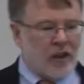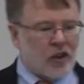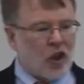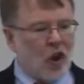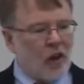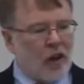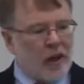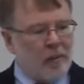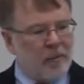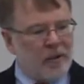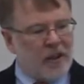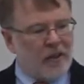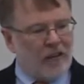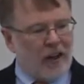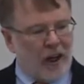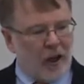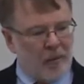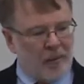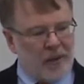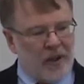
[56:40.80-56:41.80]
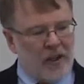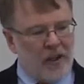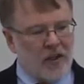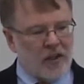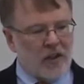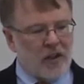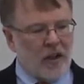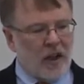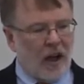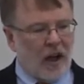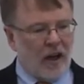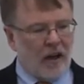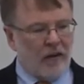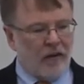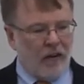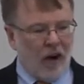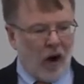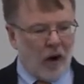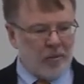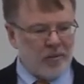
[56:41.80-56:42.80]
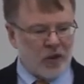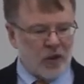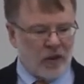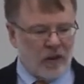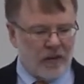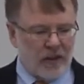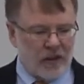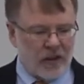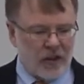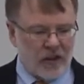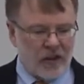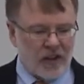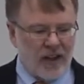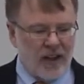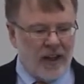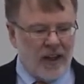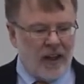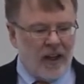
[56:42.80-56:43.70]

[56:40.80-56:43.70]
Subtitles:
So they developed these farm services.